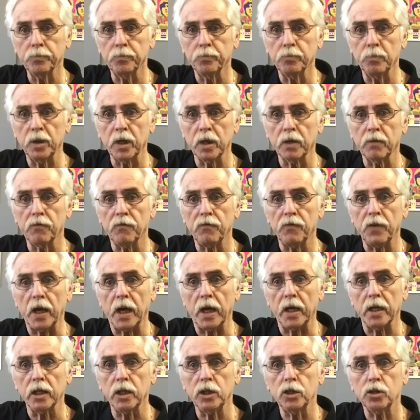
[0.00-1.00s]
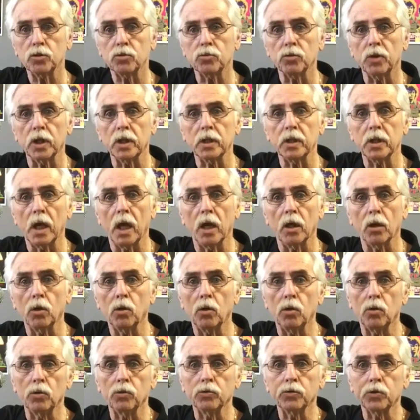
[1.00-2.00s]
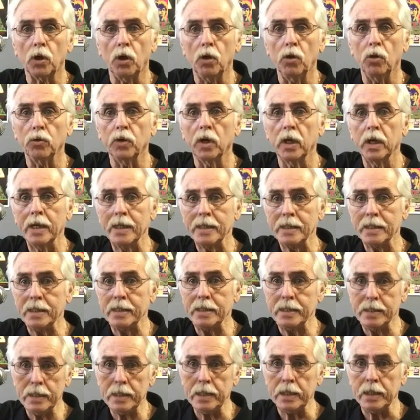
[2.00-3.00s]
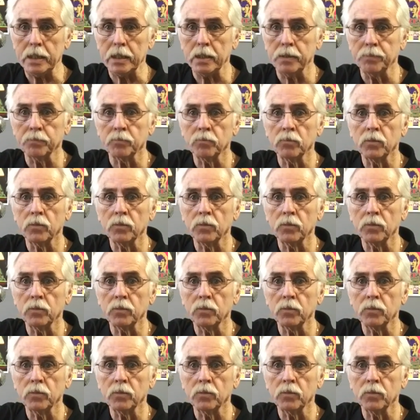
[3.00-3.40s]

big fat E string down the whole tone to D,